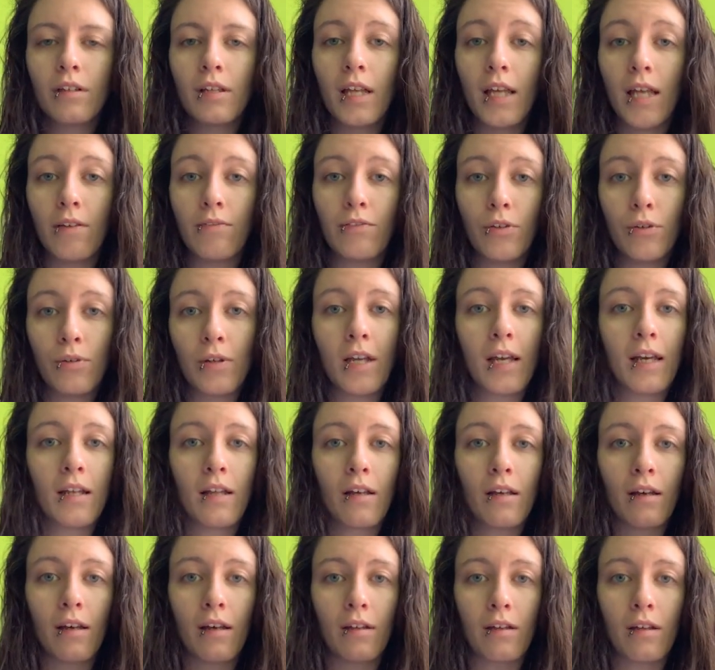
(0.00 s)
If you
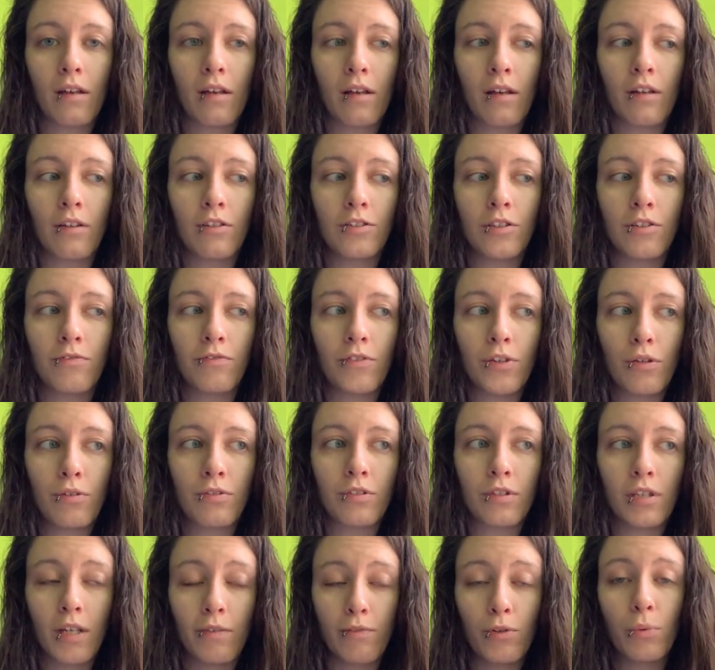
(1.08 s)
get a
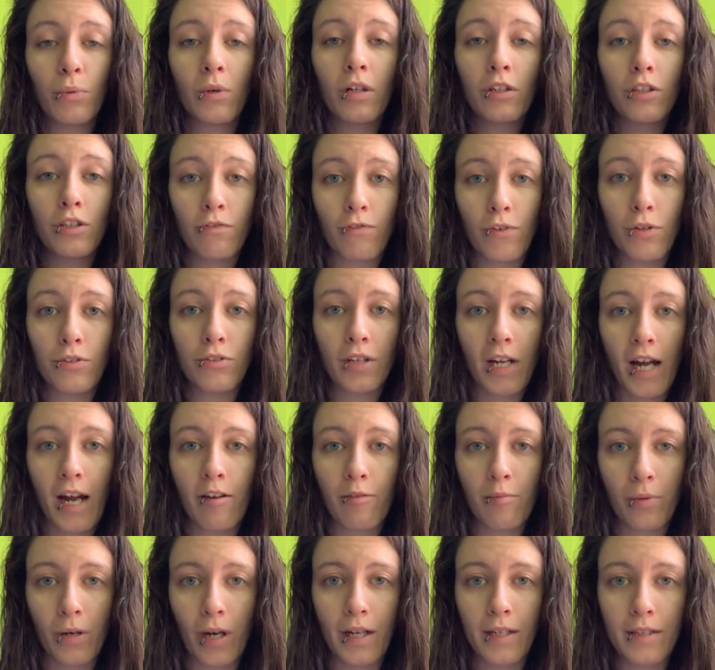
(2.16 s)
diffuser, if you want a diffuser
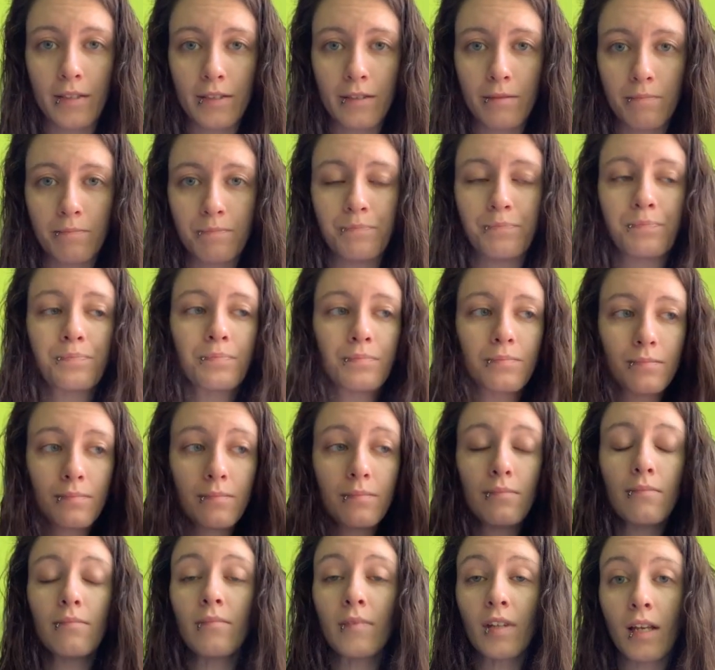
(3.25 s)
half price,
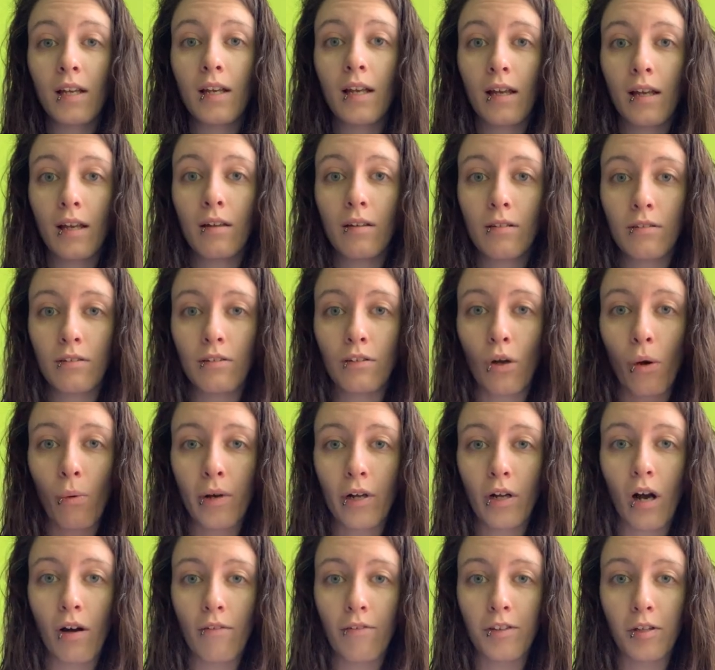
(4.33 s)

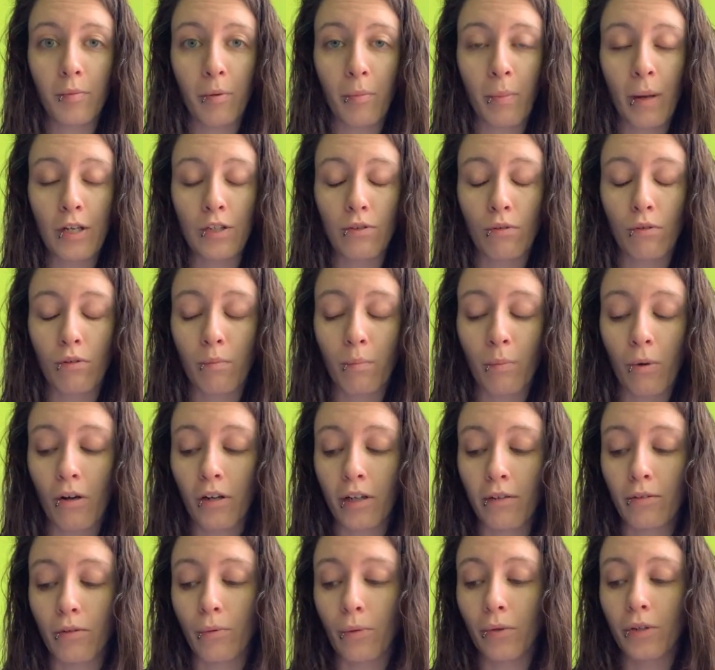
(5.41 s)
going off of the perpetual
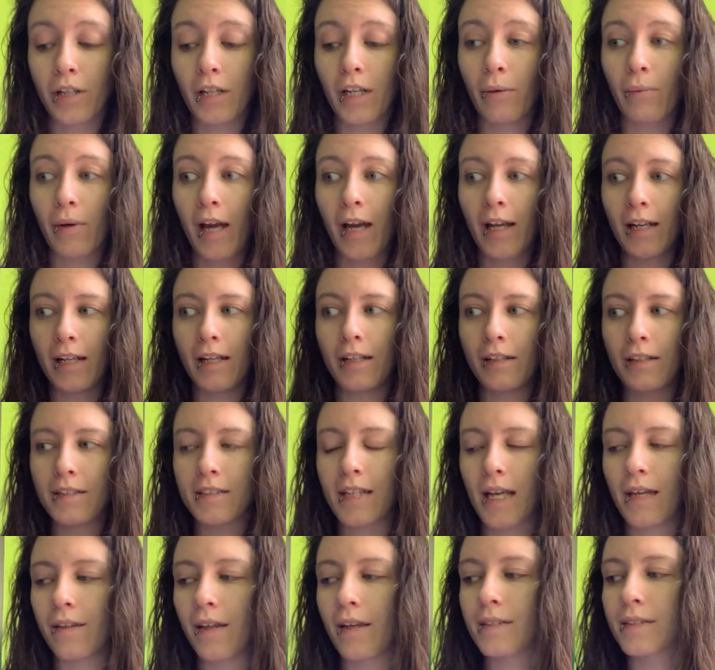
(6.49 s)
party reward anyway, I needed to
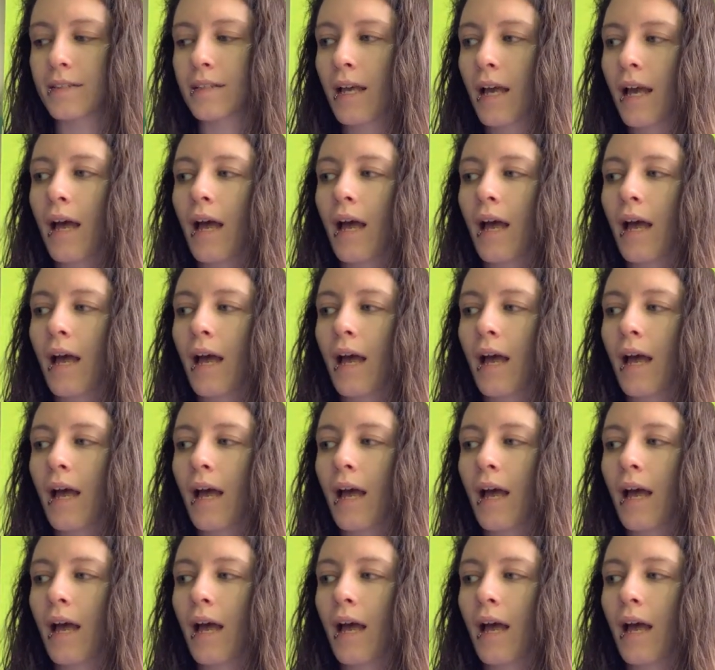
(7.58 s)
say this.